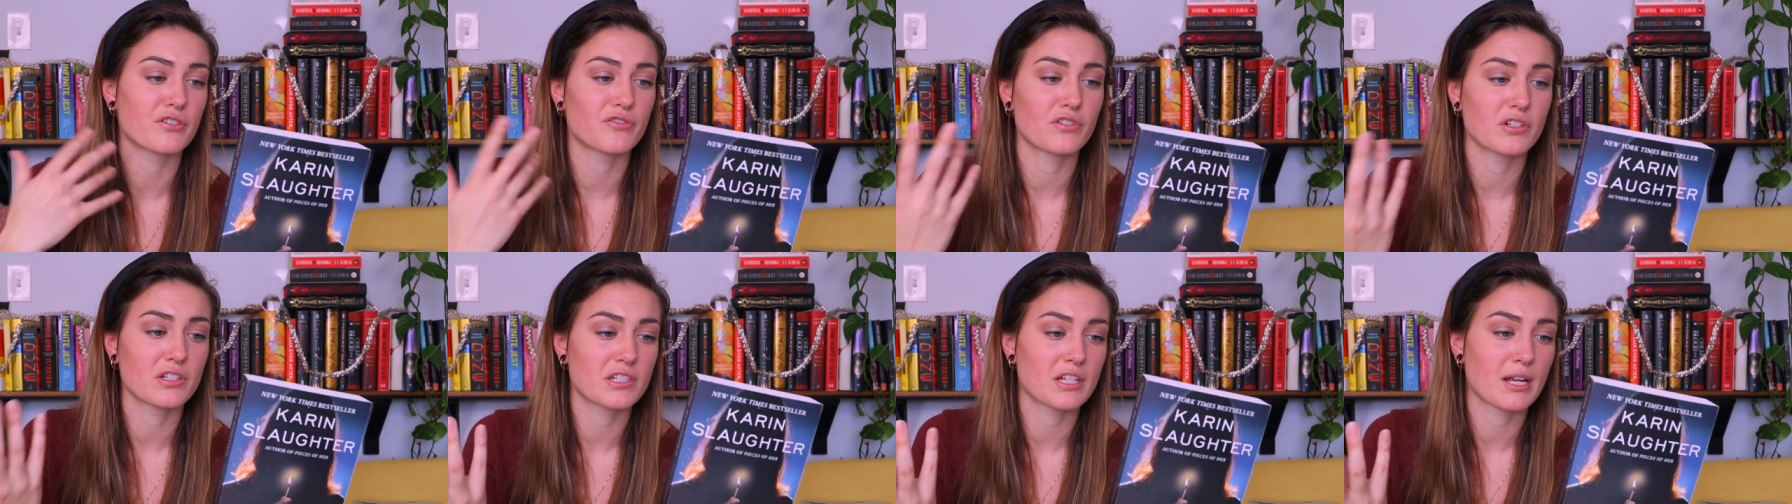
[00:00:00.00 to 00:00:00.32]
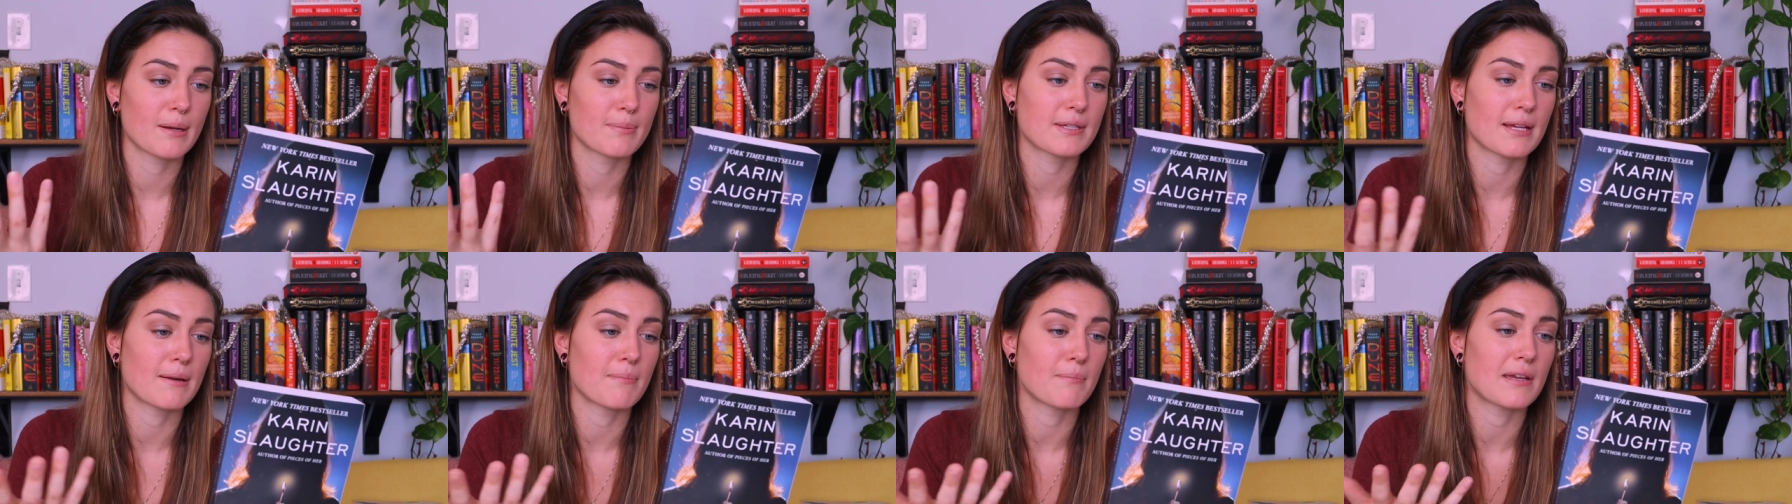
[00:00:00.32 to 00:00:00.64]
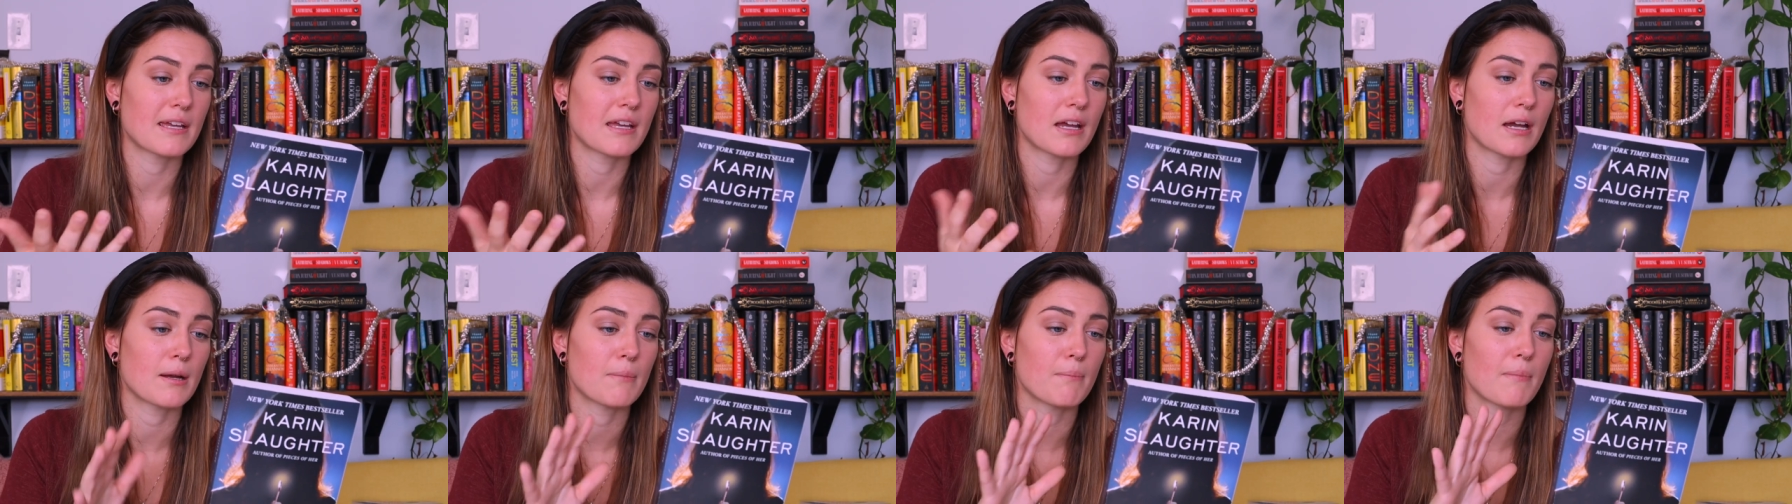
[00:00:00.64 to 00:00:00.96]
footsteps and
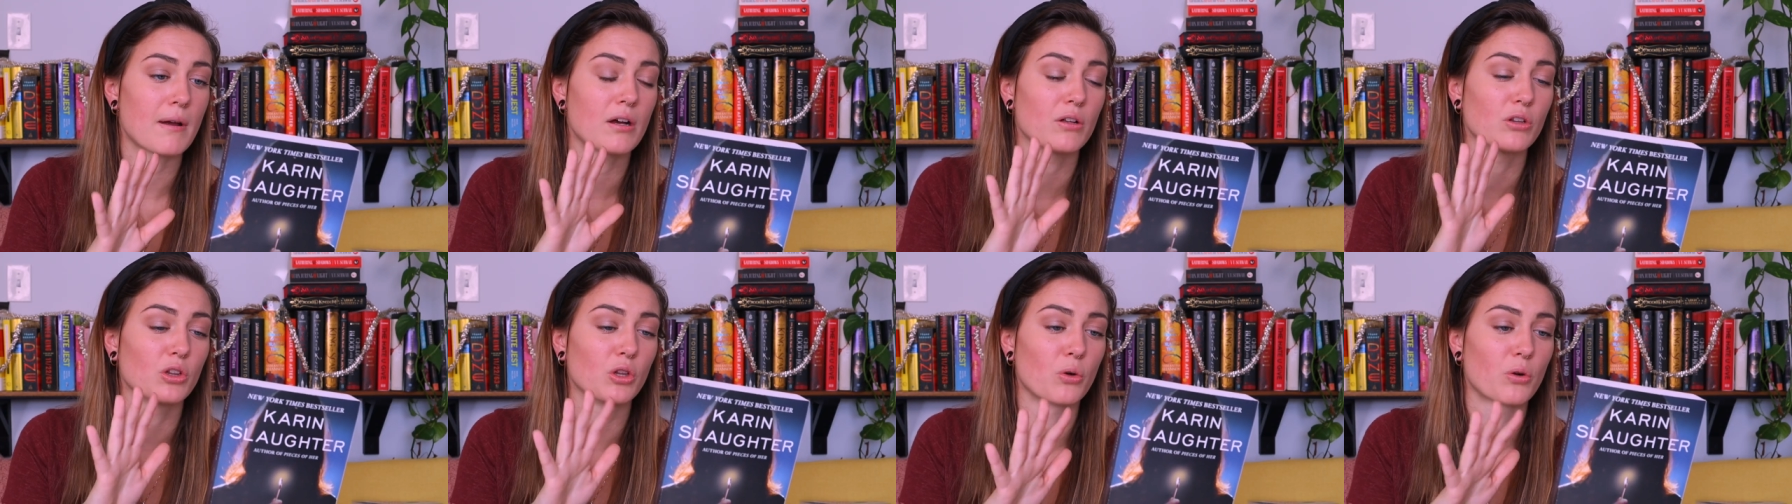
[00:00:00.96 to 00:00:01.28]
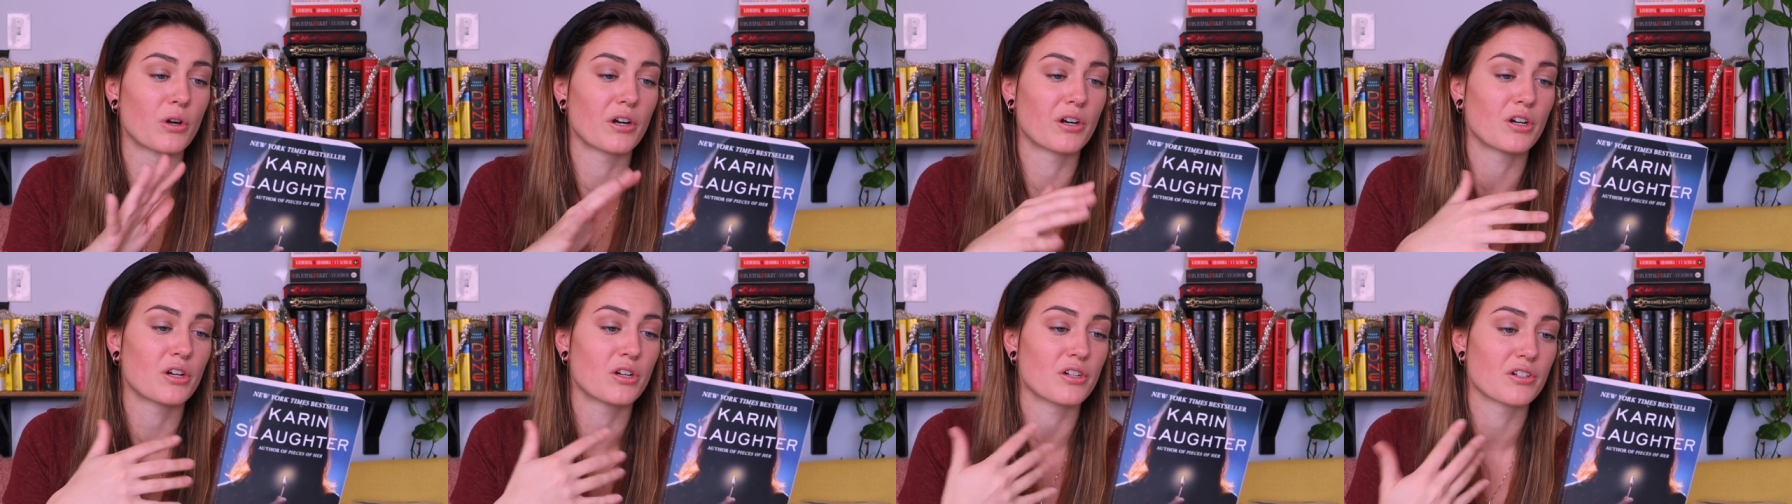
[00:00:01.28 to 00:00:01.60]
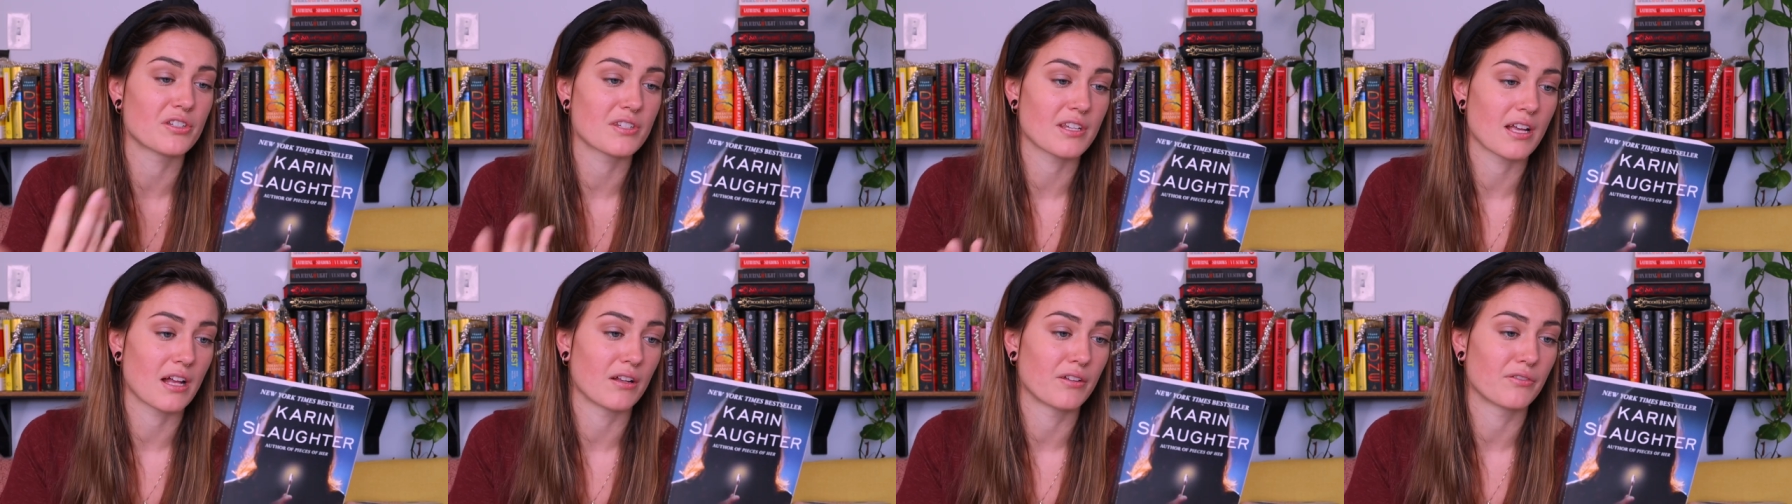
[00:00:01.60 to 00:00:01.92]
become a lure
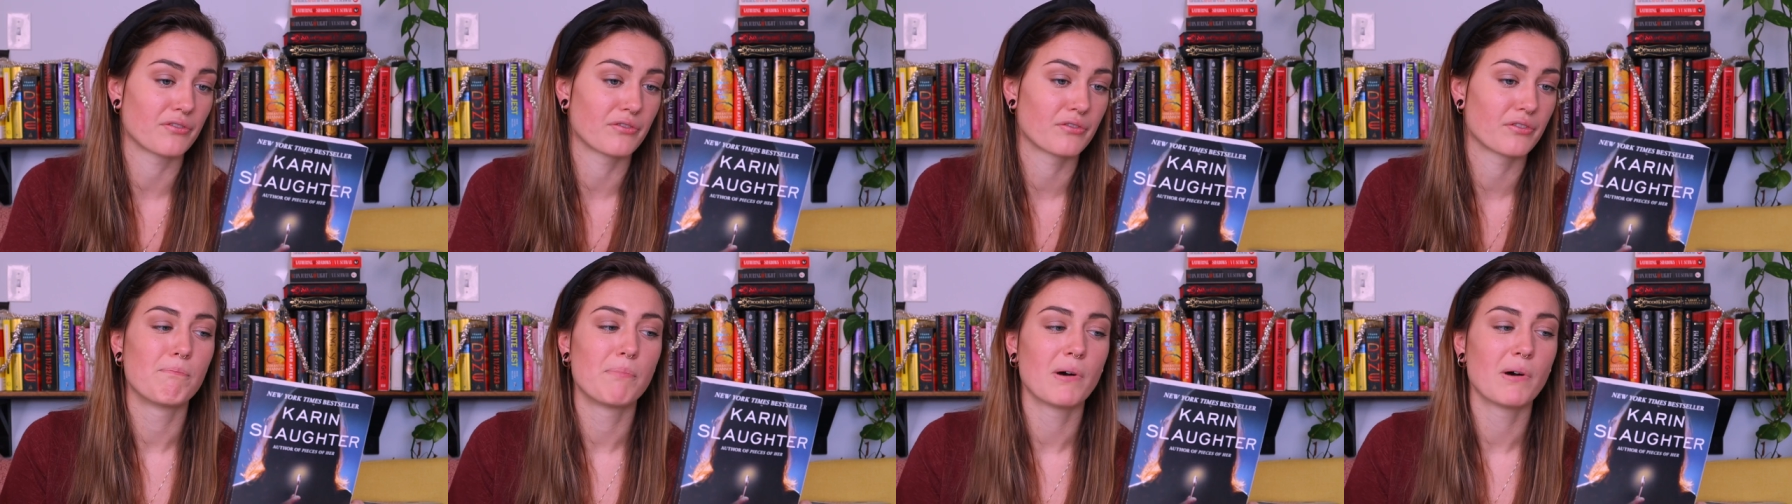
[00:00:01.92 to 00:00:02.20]
herself.